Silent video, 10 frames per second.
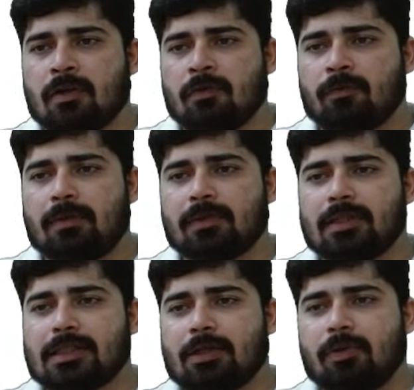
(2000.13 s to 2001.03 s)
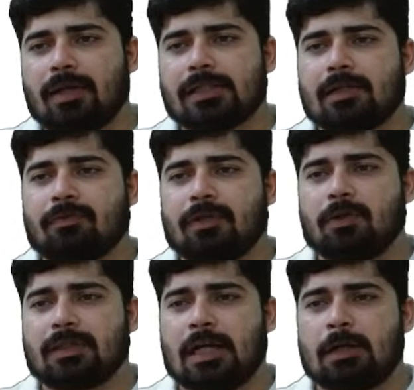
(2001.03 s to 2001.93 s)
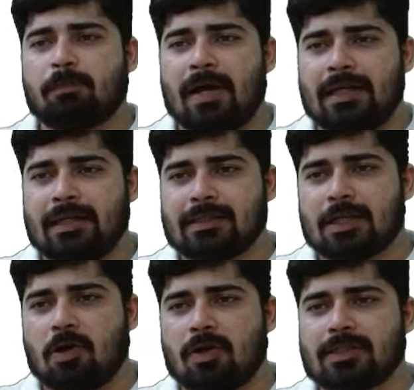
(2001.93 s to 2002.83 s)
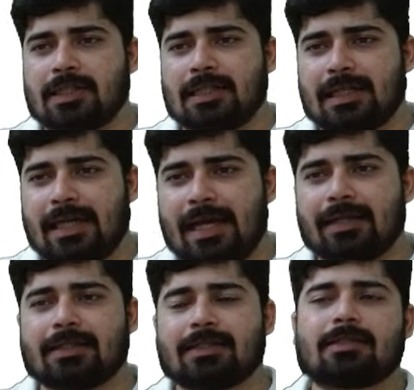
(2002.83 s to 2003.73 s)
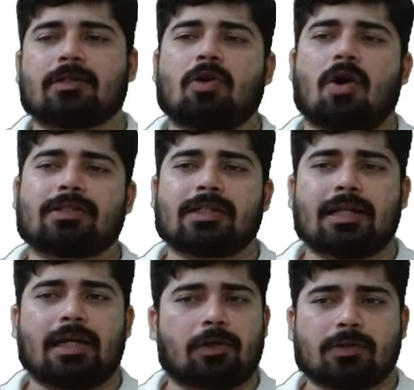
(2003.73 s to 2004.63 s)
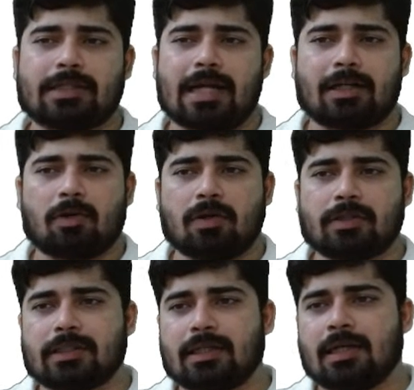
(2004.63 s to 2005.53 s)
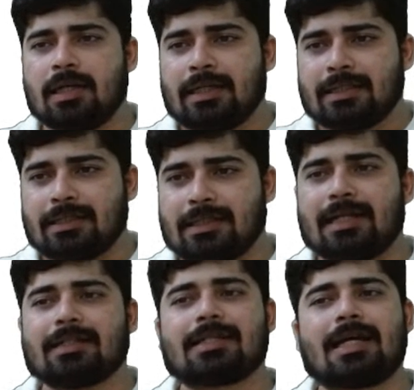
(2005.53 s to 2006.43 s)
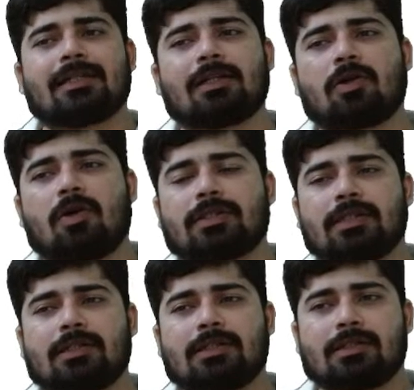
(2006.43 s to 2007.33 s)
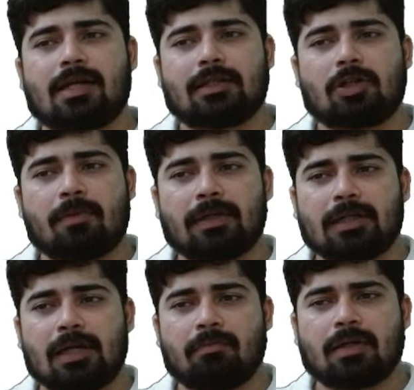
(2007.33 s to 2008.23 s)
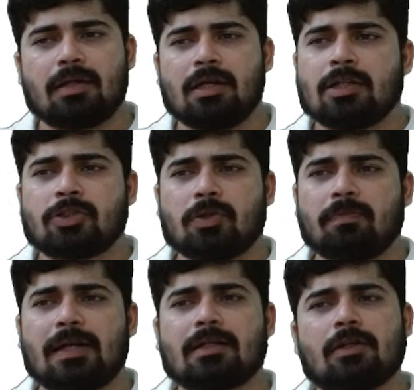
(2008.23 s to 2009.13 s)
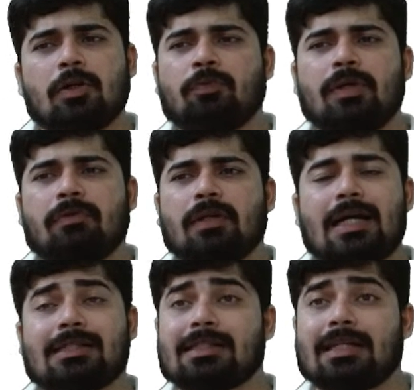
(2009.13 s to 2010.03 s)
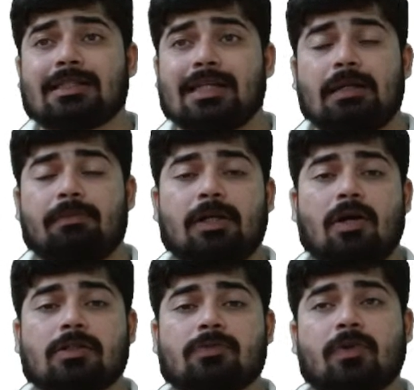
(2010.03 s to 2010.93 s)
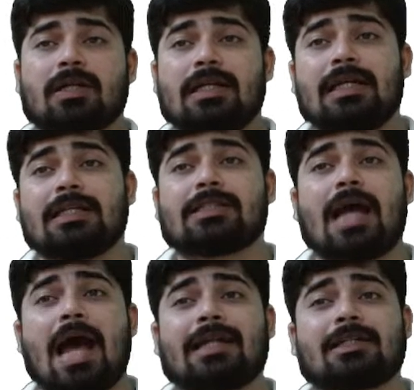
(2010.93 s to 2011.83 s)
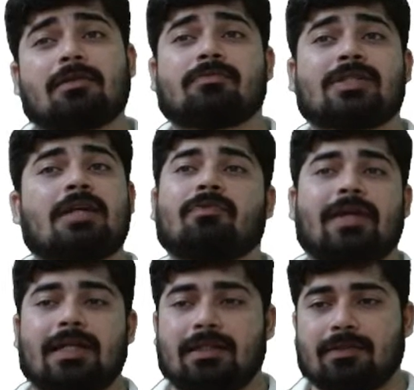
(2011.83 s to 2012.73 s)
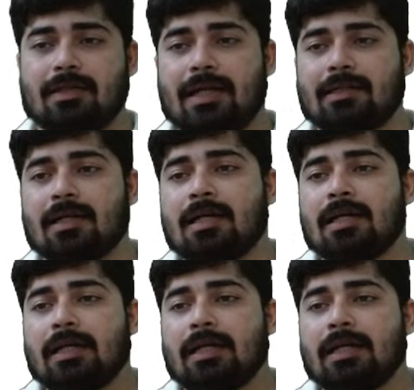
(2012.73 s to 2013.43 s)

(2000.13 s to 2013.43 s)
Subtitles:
From this equation we know that pi is a constant, k is constant, electrostatic constant, z is another constant, it is atomic number. So but we will consider z because for each atom z varies, right?